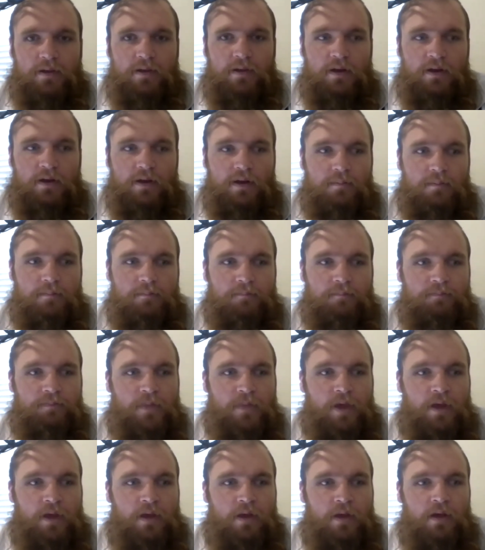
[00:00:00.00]

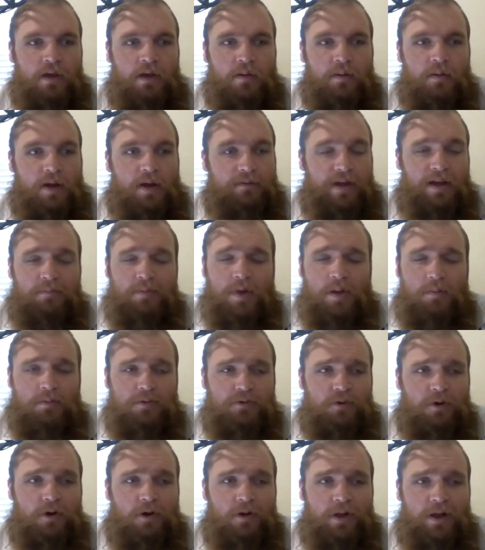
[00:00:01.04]
My family members
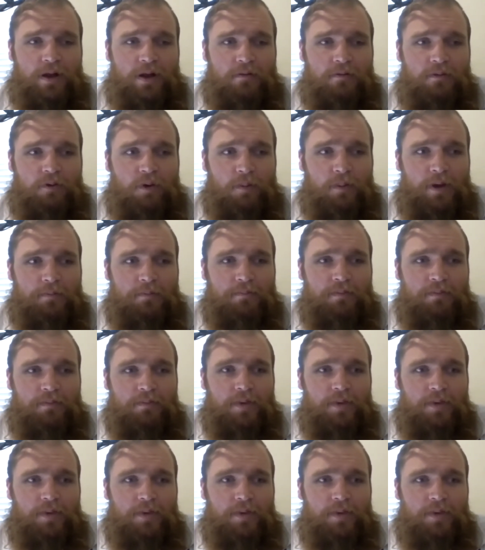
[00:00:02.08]
were all there for me,